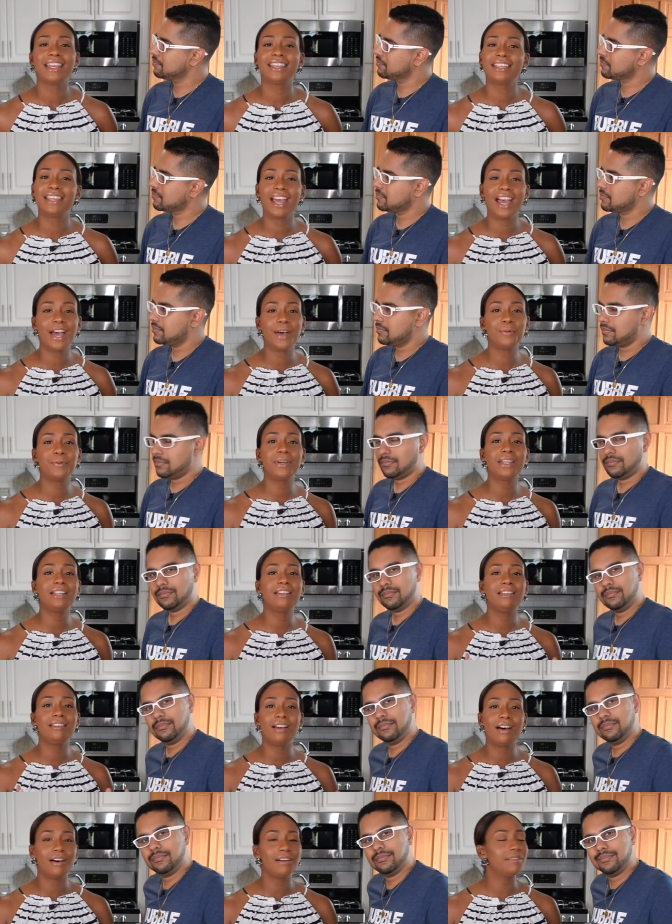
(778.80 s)
Speaker 1: yeah we
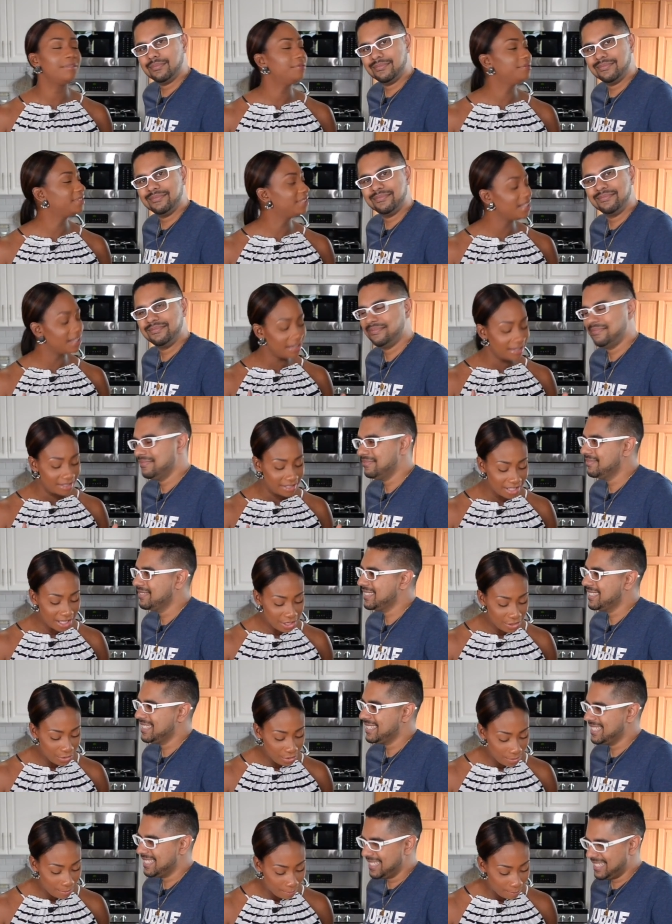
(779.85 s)
love to you
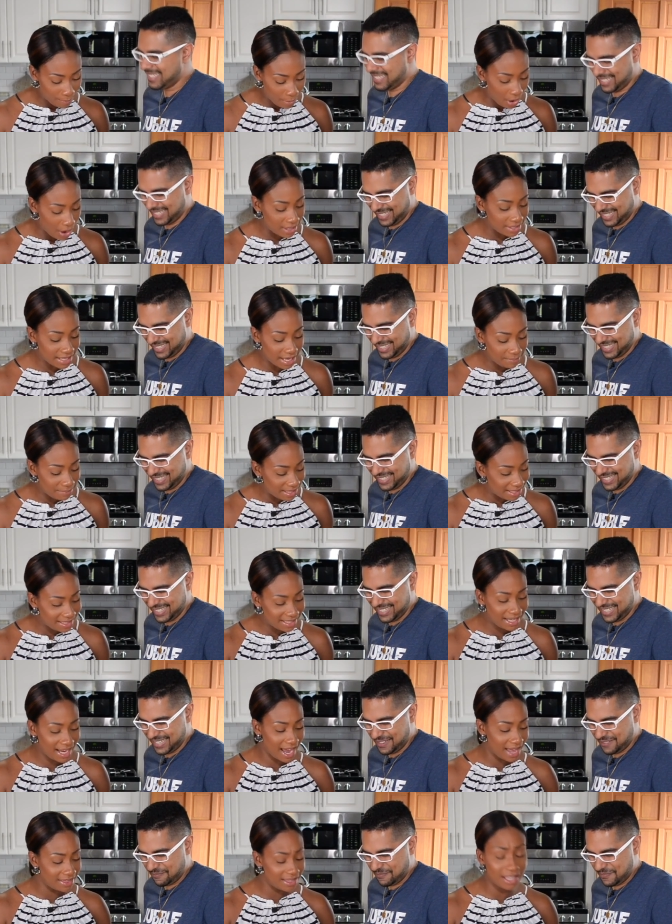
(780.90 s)
know bond and be
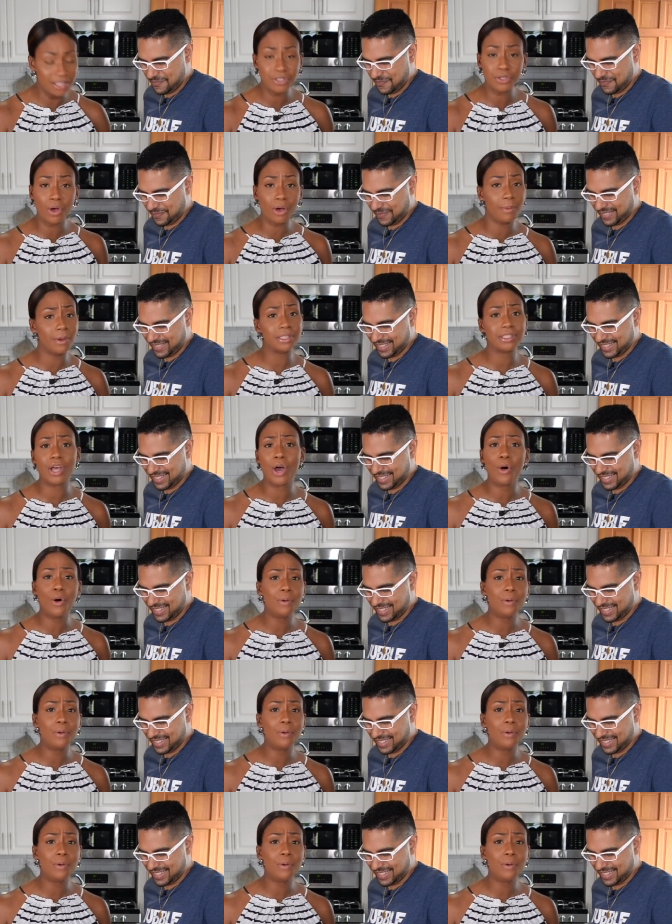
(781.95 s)
together and talk about our